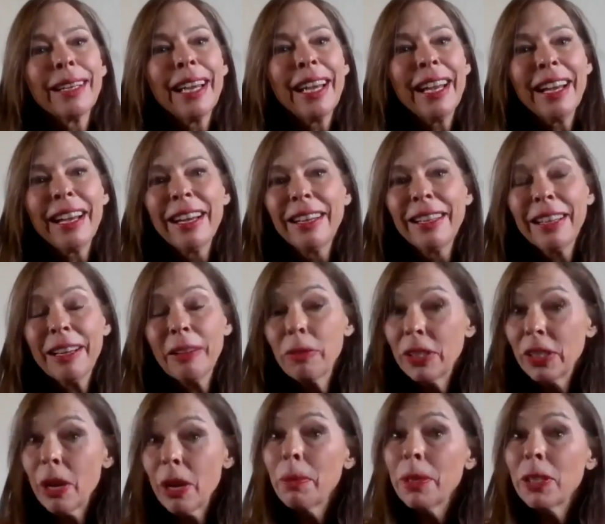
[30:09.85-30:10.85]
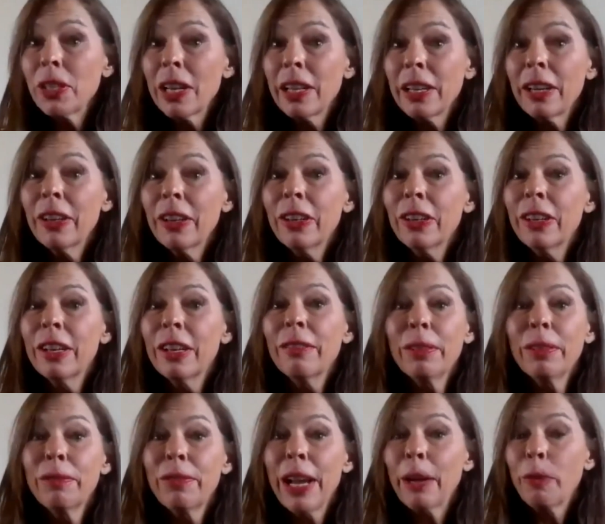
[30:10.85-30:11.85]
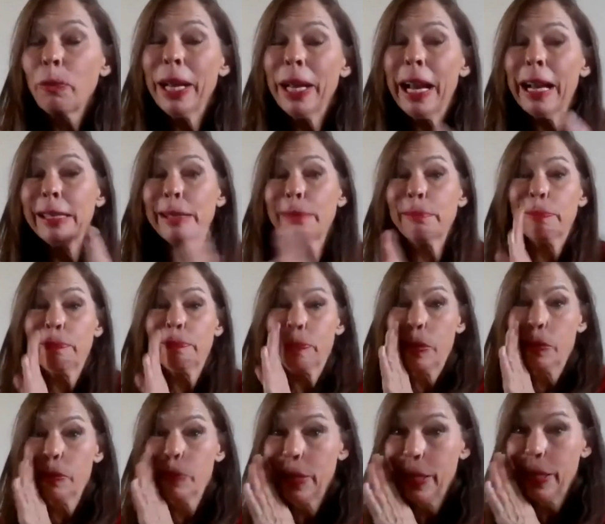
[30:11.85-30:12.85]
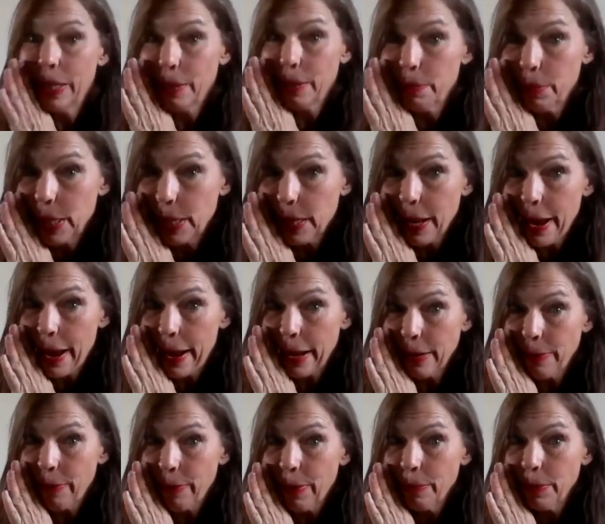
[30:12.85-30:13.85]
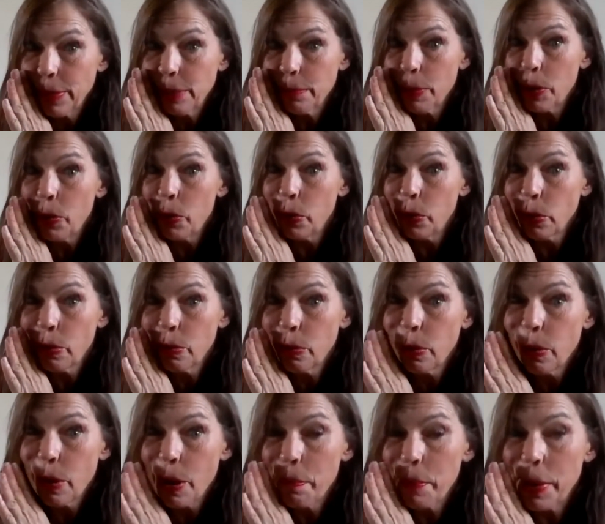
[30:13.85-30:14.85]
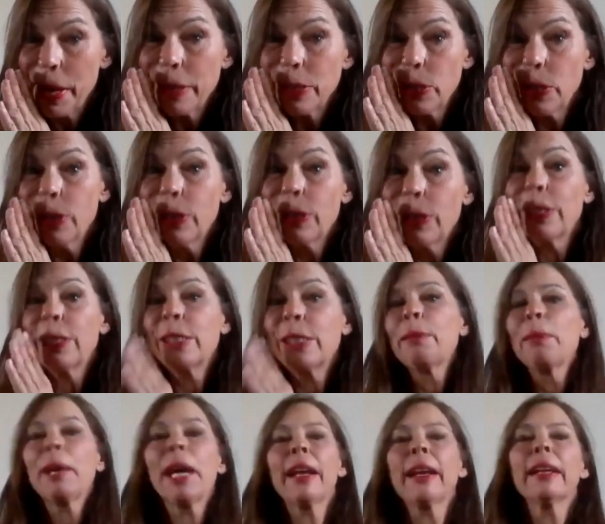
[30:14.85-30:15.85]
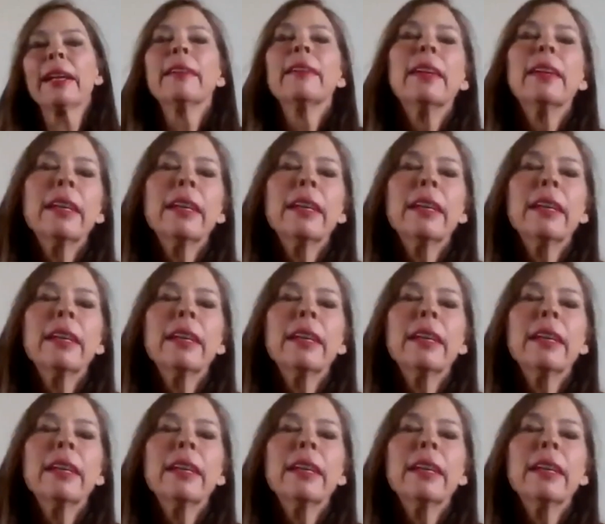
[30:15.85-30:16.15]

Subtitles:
And it was almost unheard of. In fact, we got some slack from some old grumpy journalists about it.